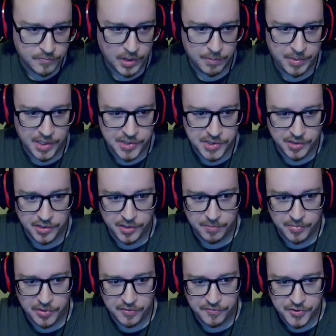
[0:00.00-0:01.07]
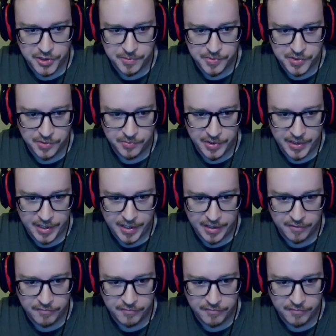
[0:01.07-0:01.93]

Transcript: Based on the number of chips that we have,